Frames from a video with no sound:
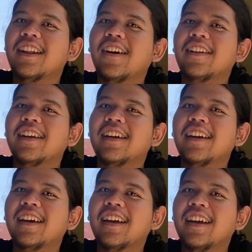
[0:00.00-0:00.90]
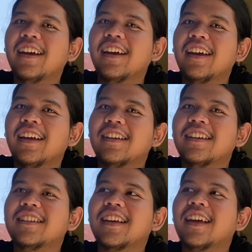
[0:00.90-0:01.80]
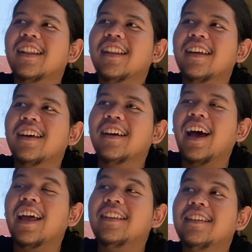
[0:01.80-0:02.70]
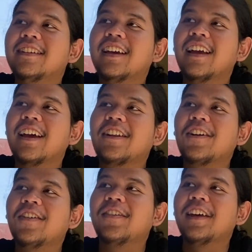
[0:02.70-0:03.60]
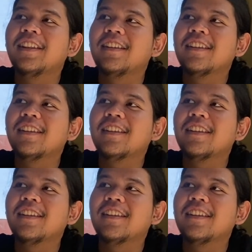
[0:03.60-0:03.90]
Not he. She said, I think I get COVID.